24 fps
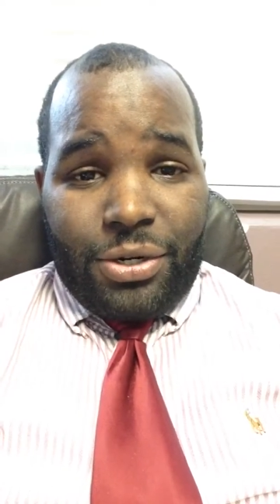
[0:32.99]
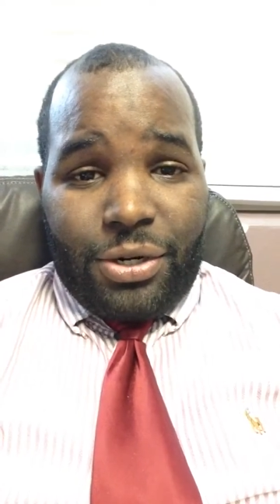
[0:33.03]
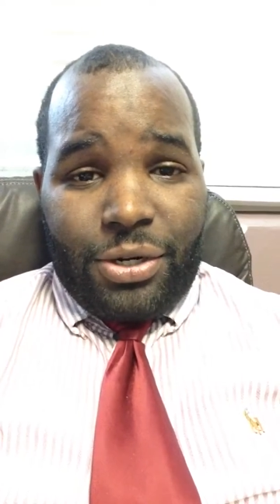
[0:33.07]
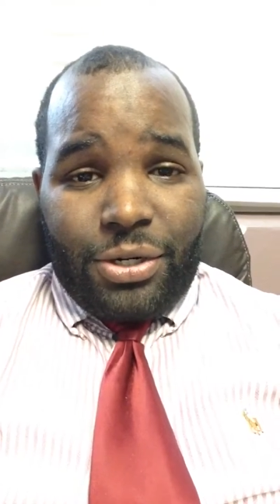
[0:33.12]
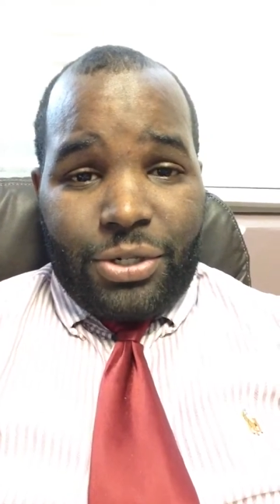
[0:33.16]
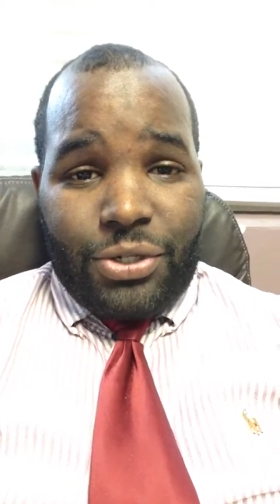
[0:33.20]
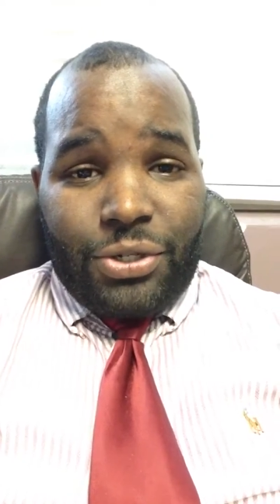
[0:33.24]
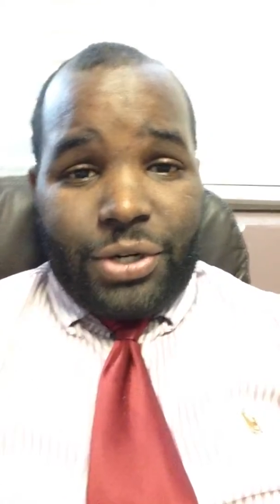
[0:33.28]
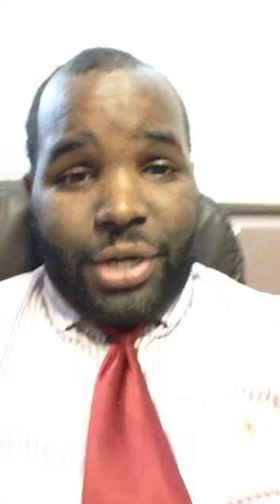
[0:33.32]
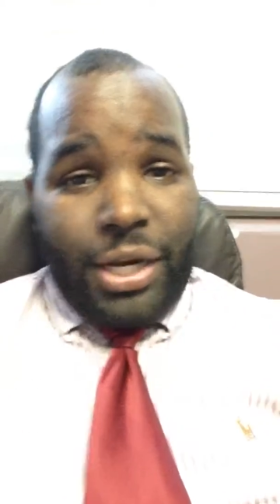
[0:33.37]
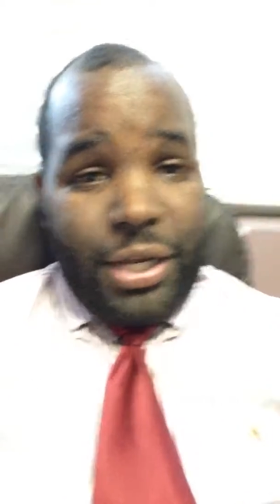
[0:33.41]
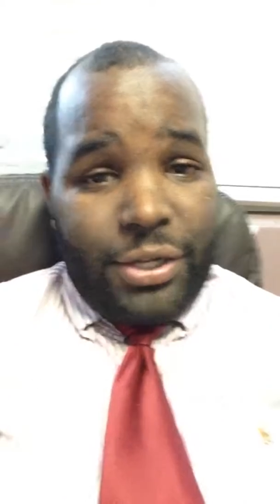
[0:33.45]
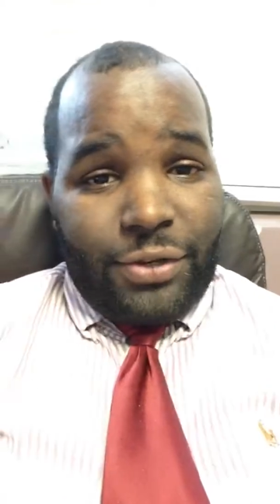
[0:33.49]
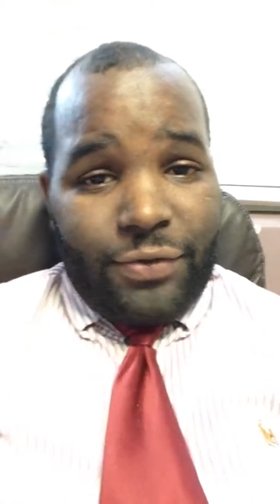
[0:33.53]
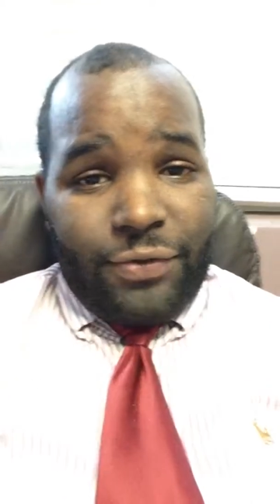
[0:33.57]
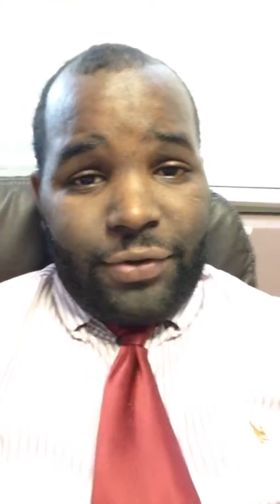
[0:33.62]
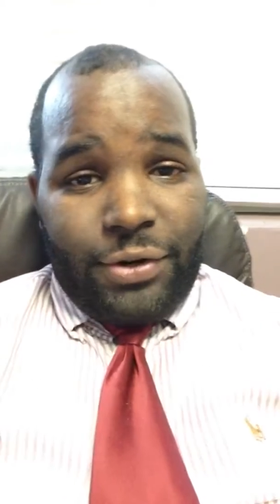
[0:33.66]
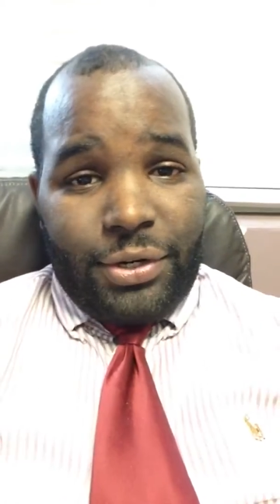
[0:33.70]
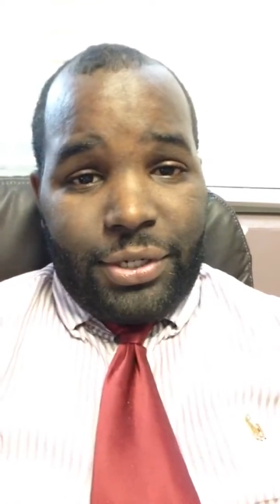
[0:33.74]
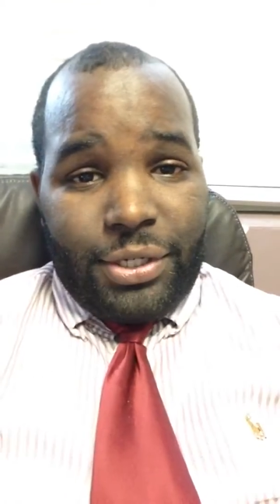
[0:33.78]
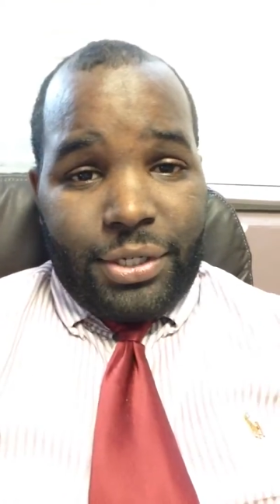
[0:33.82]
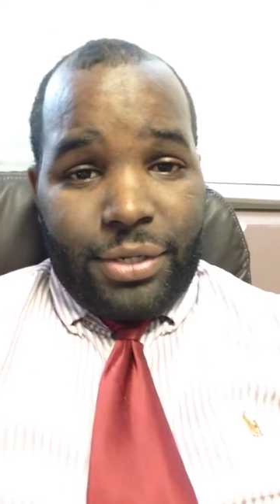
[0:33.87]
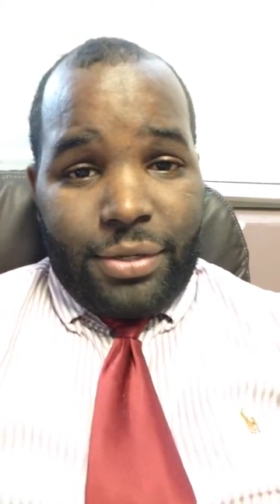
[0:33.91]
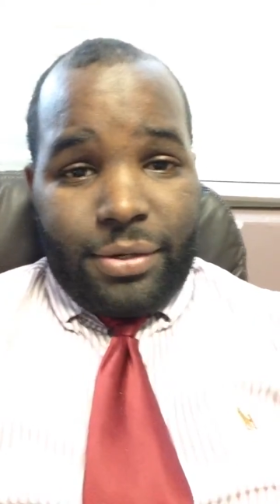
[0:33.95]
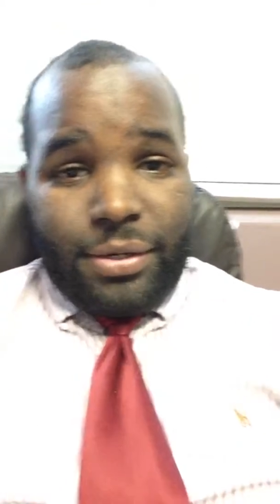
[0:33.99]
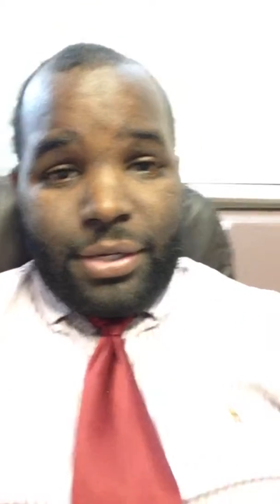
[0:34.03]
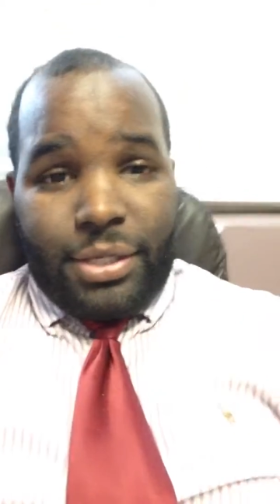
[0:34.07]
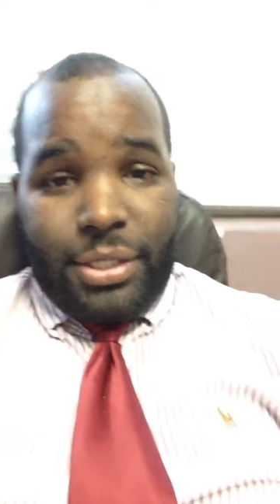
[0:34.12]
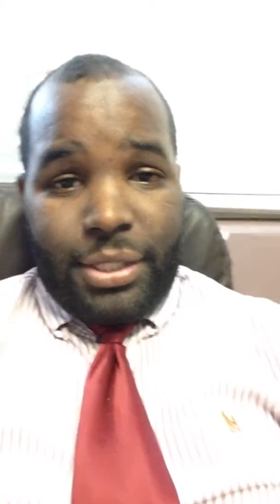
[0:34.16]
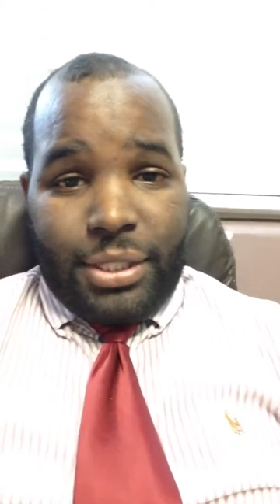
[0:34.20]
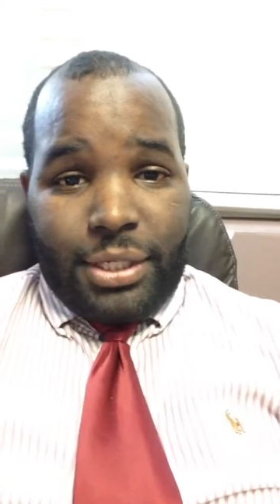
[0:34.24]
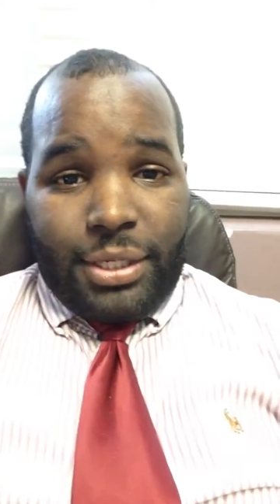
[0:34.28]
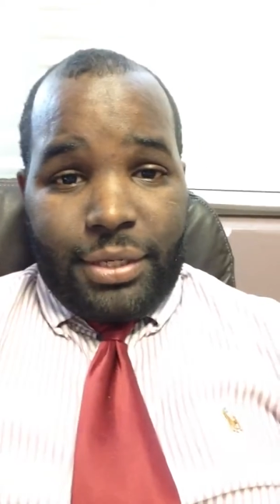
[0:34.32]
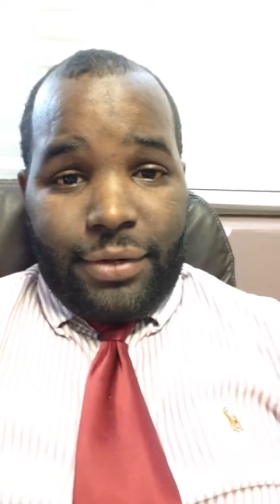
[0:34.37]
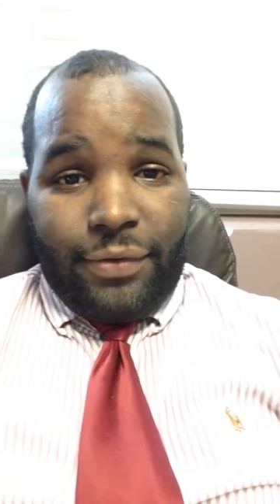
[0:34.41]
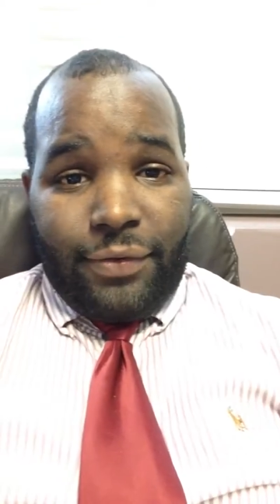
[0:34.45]
on transfer
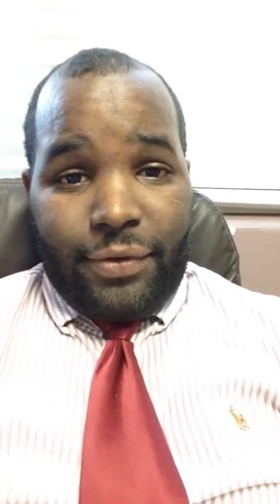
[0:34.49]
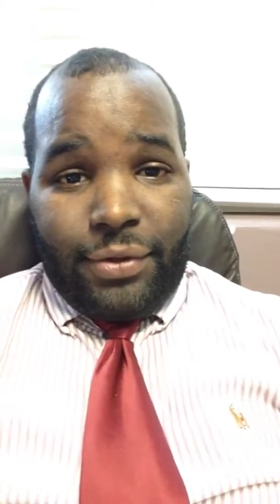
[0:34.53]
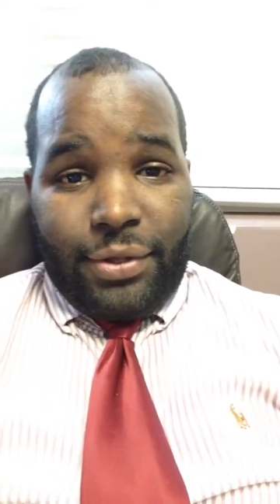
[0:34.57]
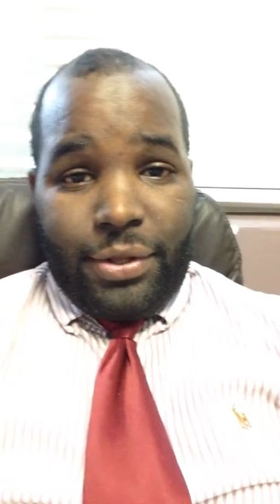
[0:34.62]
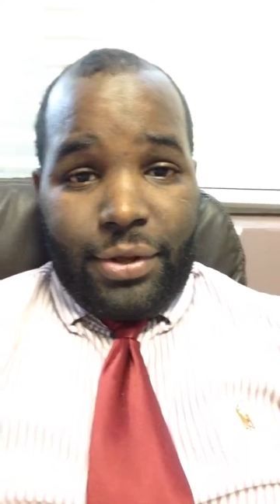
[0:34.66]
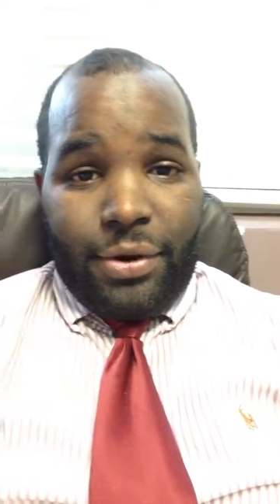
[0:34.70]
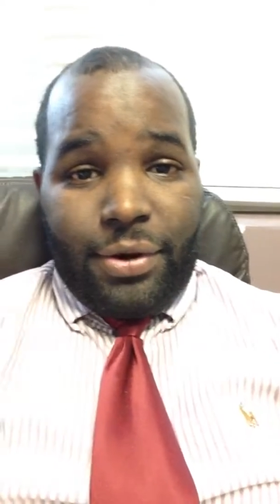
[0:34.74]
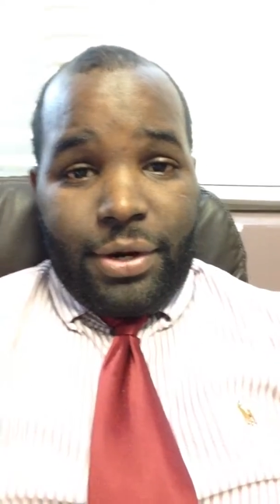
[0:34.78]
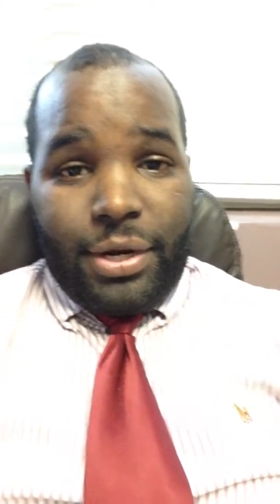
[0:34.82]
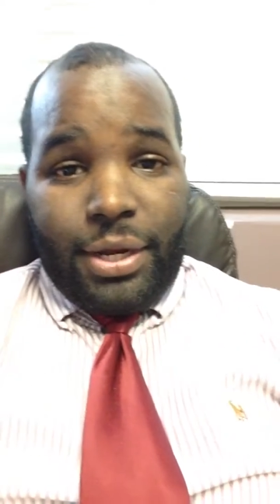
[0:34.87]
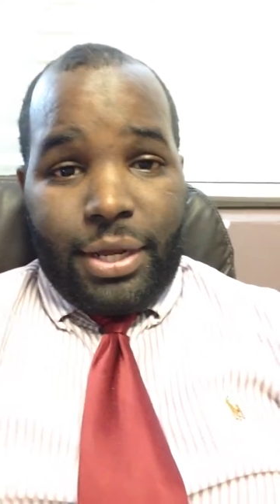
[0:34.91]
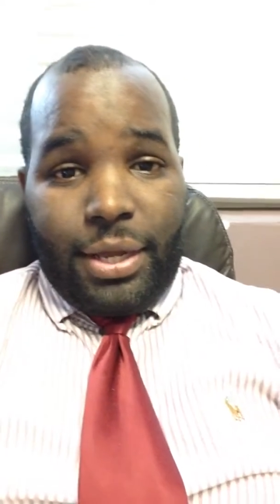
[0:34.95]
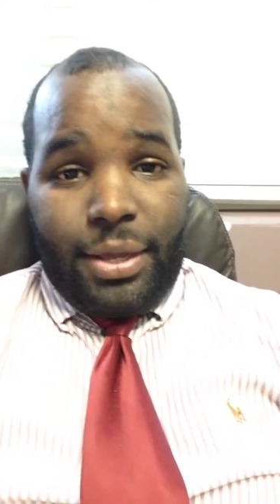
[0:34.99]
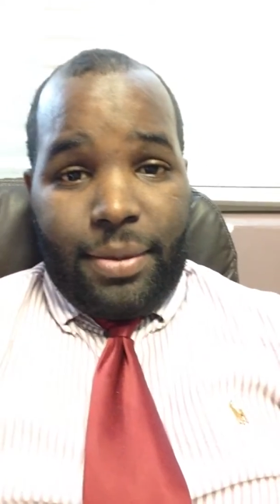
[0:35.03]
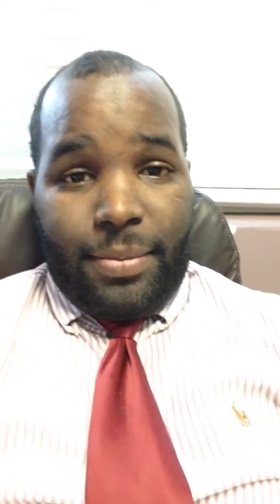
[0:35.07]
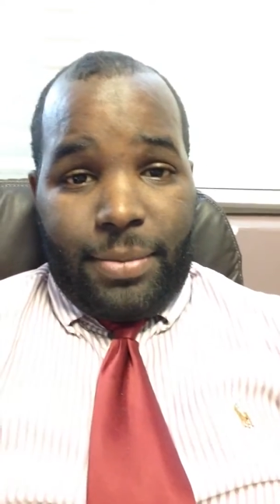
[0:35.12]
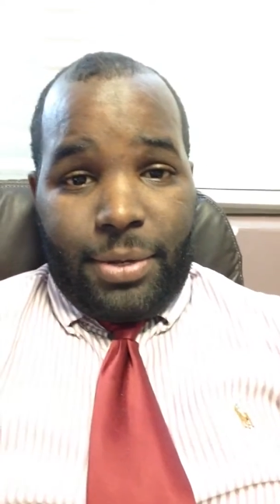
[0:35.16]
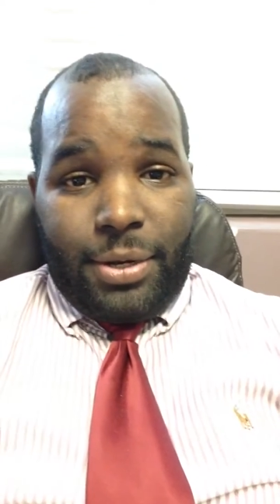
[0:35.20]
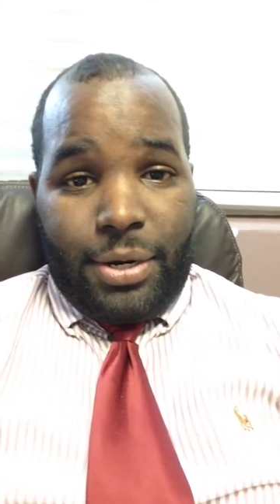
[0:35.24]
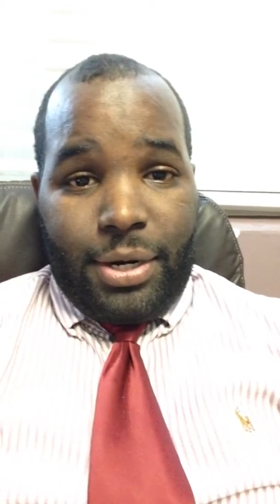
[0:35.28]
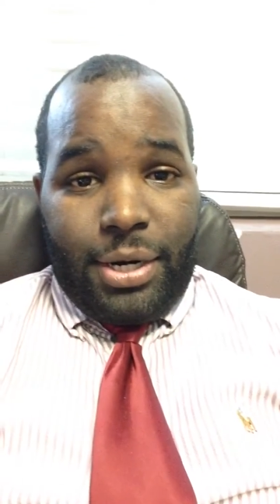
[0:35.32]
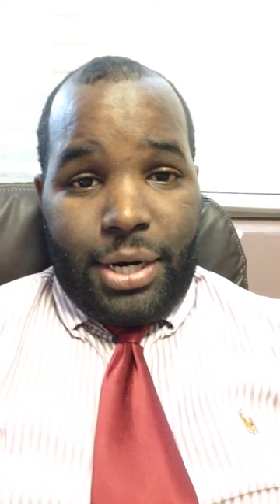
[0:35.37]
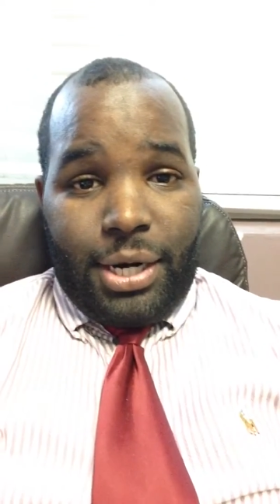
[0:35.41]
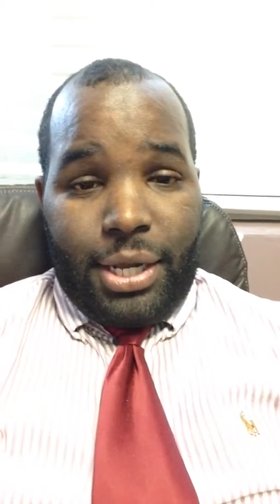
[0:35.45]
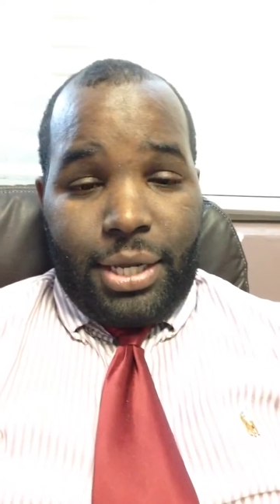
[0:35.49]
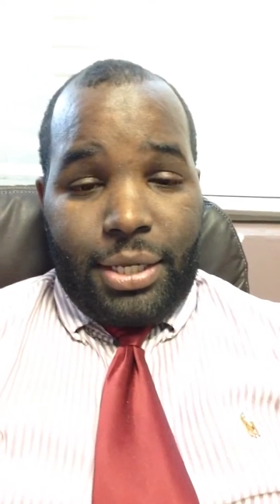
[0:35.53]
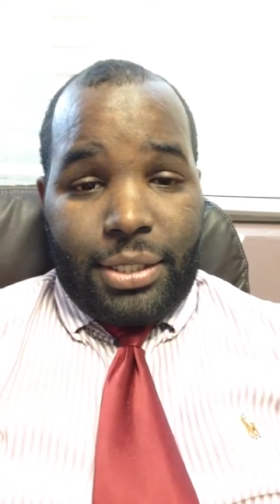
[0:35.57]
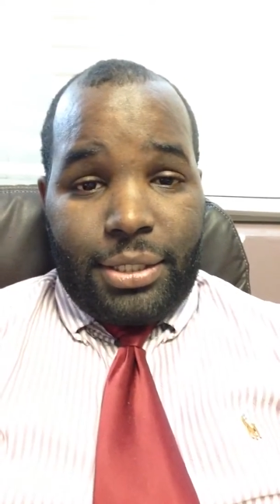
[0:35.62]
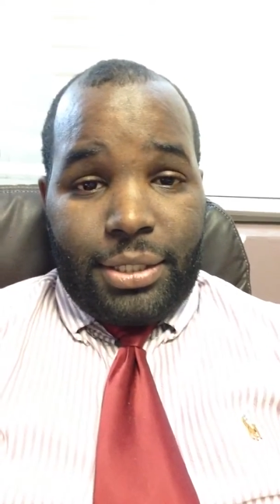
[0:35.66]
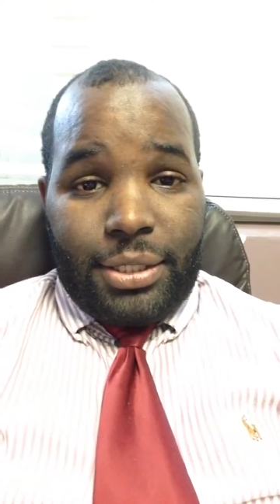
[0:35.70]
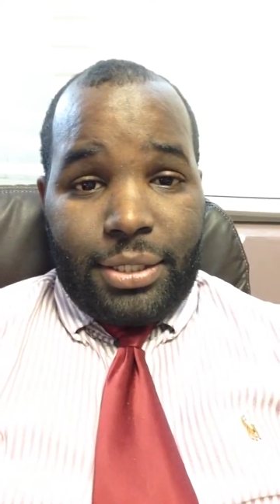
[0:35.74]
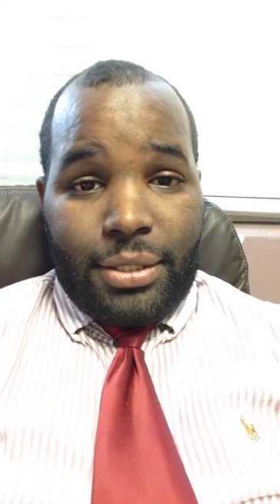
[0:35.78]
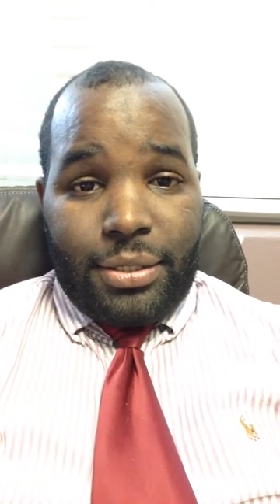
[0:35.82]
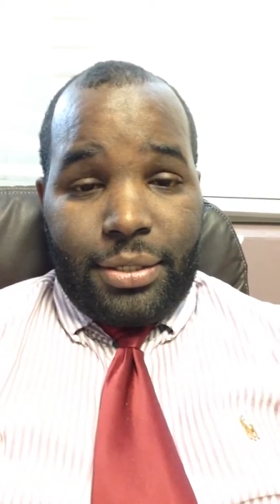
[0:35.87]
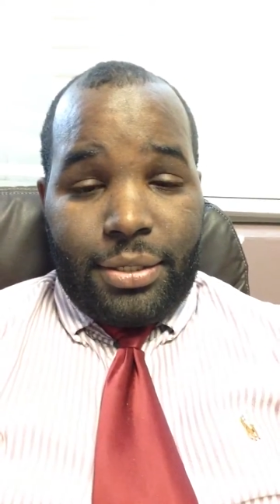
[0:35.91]
students in living learning communities.